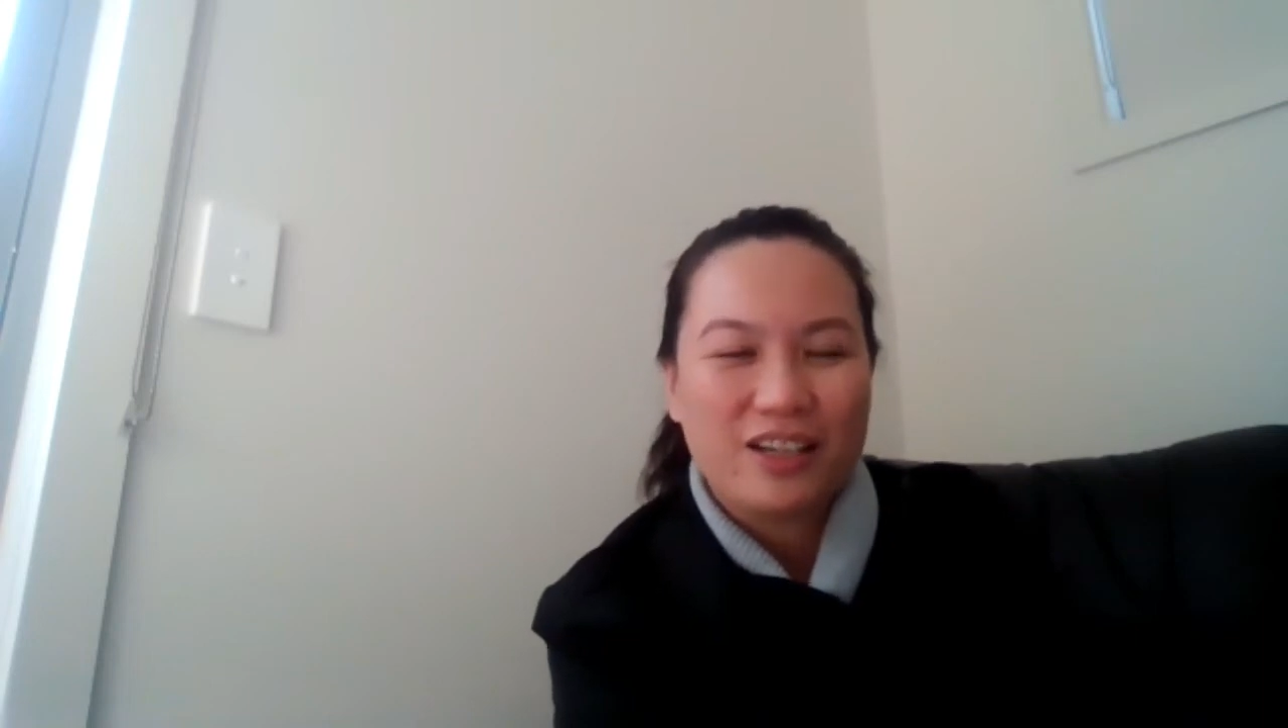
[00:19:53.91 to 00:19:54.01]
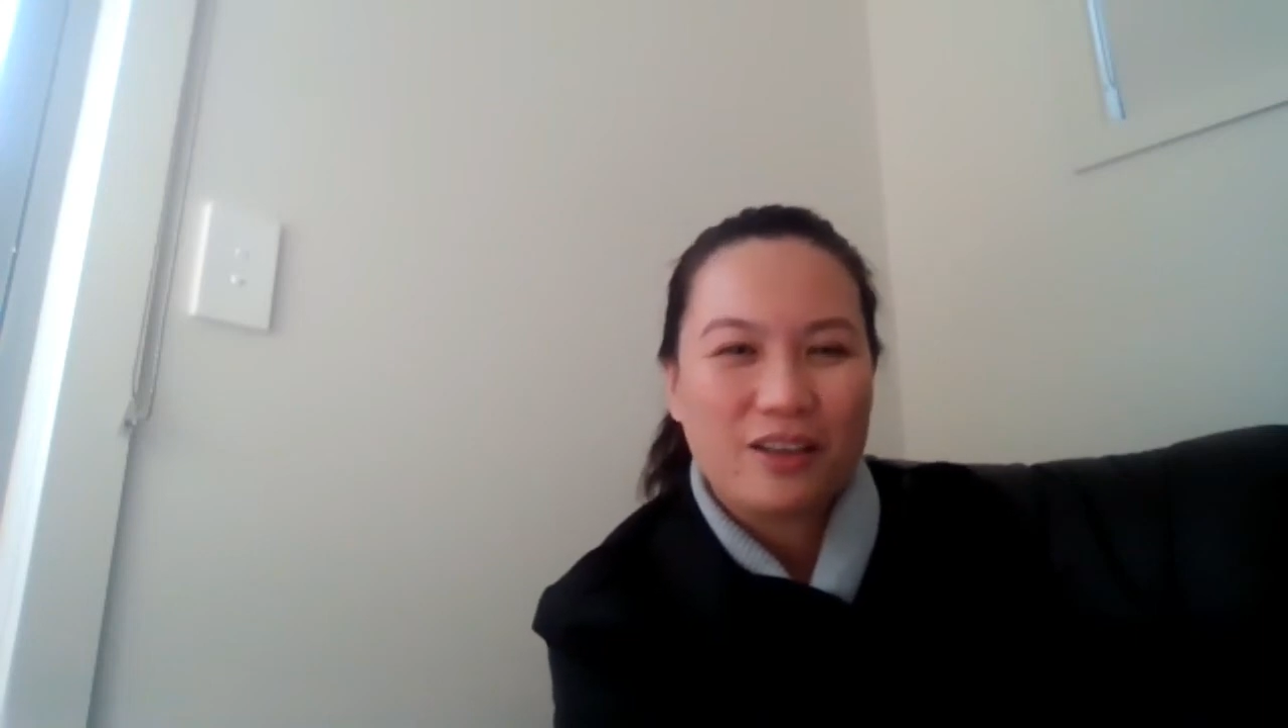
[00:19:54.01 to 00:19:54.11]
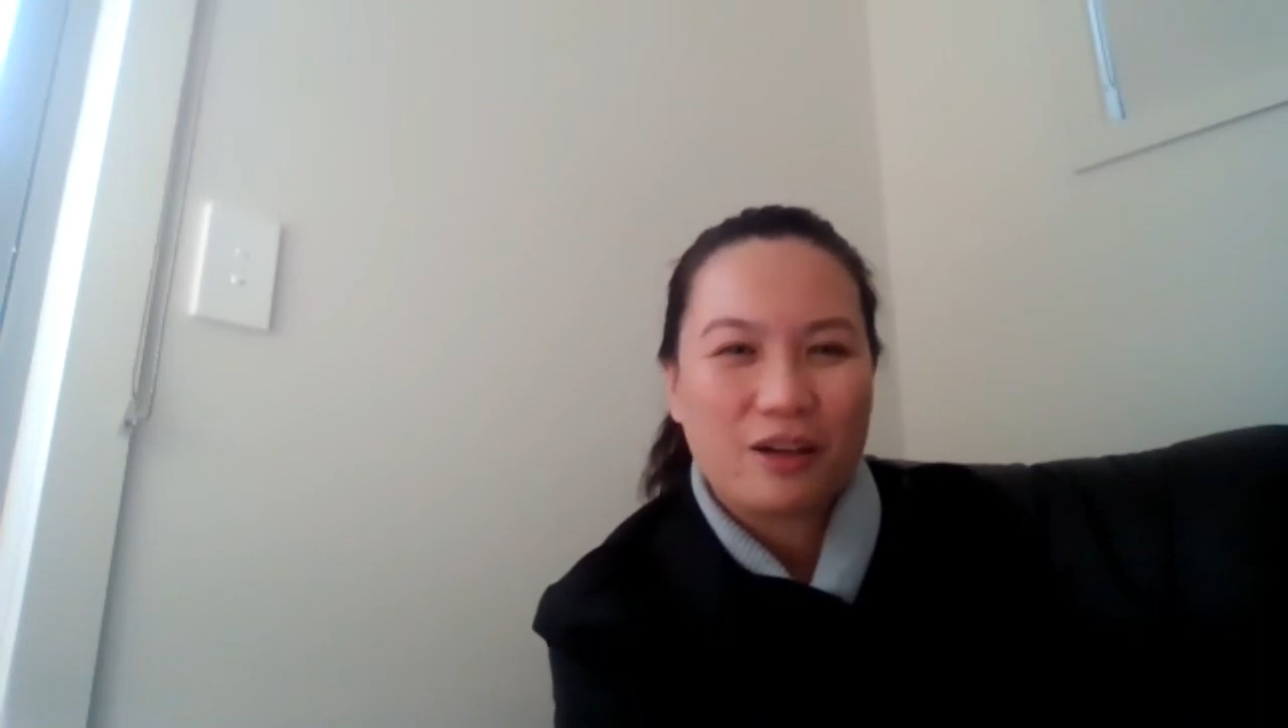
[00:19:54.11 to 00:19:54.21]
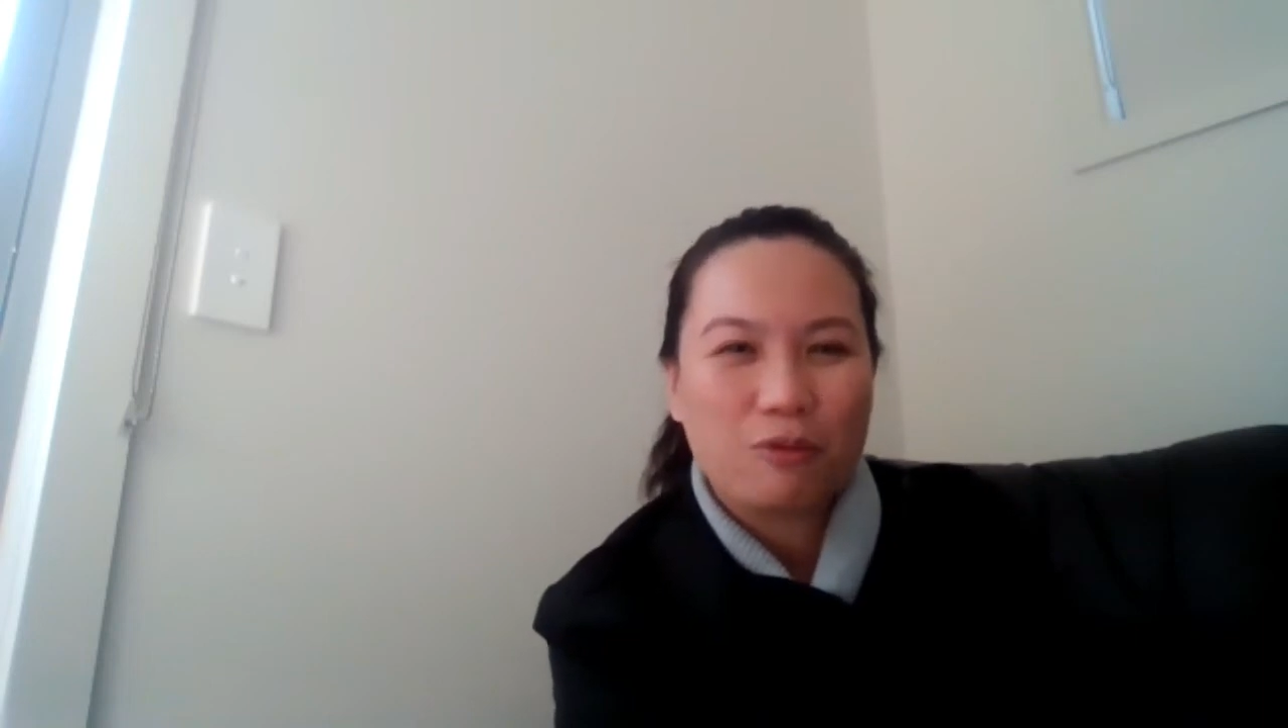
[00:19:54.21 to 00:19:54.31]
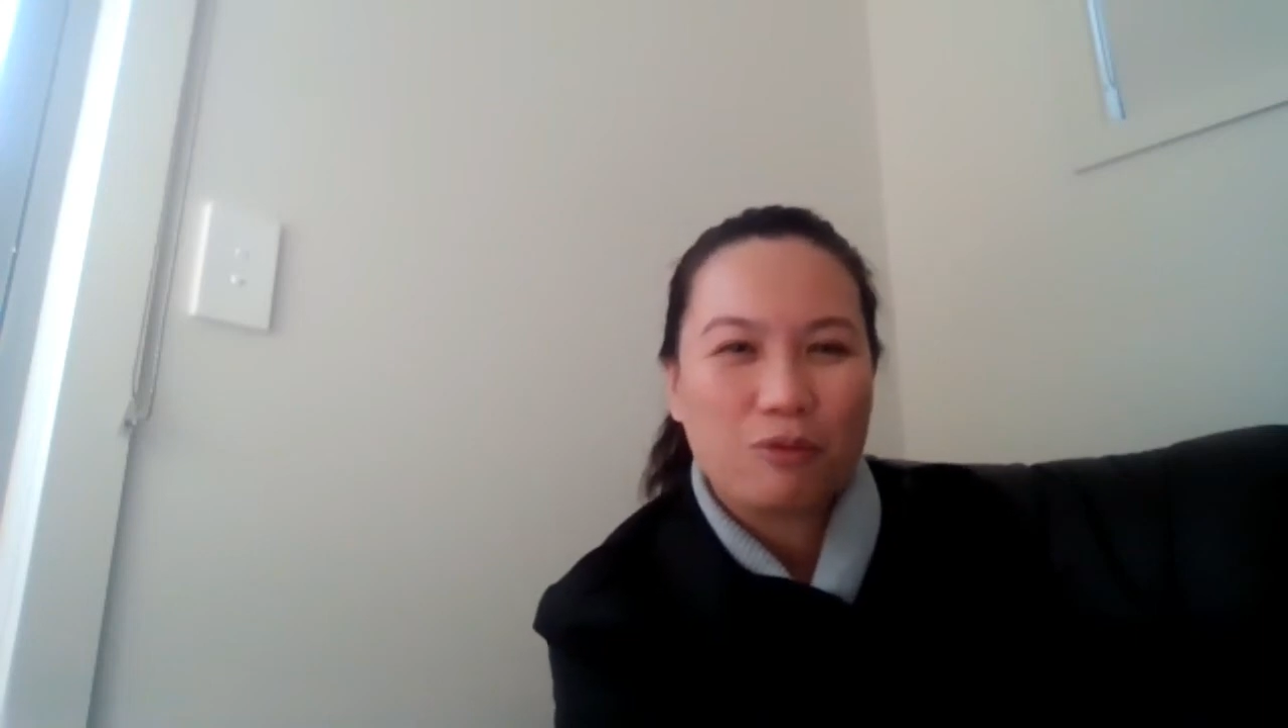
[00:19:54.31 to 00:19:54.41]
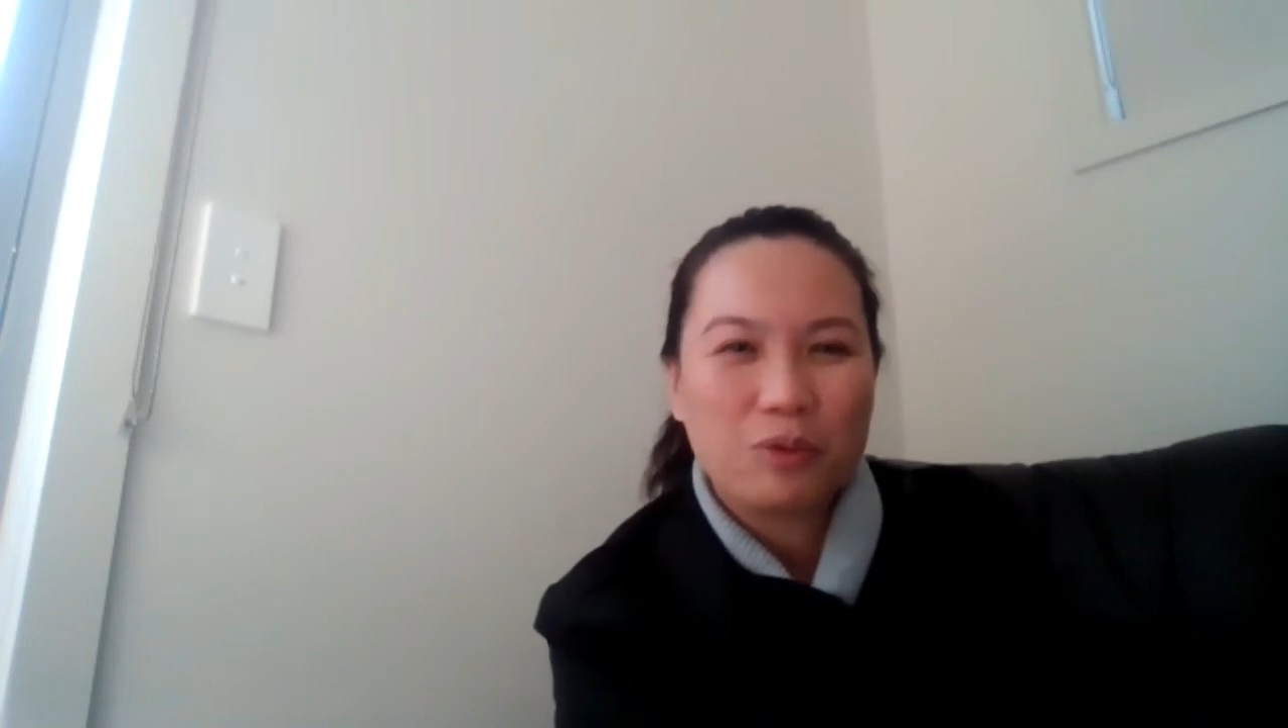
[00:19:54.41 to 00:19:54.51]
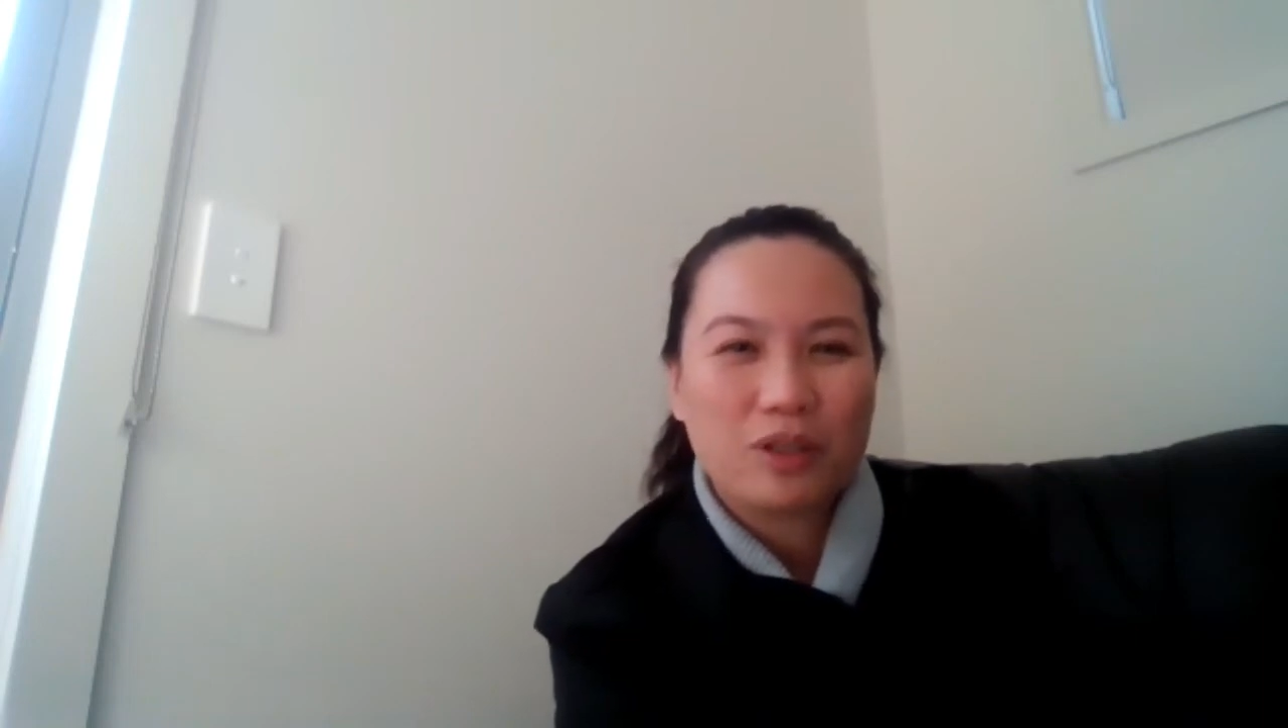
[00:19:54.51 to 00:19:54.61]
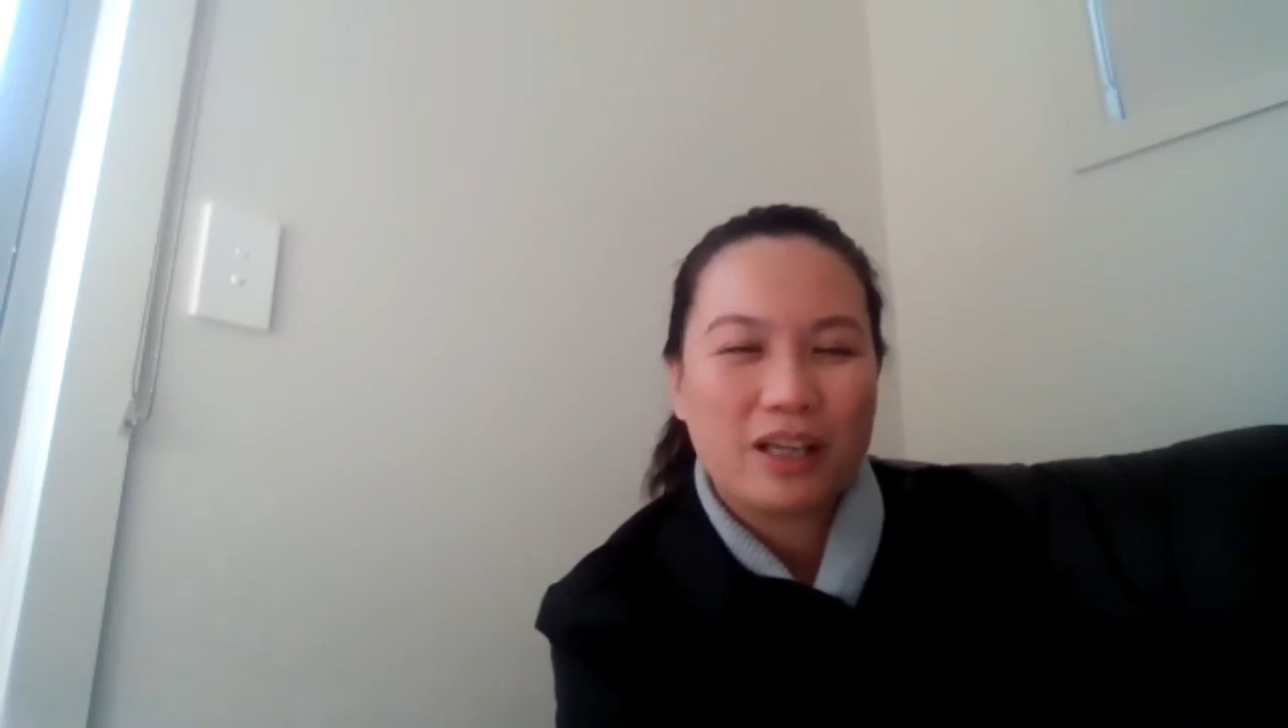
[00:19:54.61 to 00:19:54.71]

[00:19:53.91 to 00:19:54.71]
that we would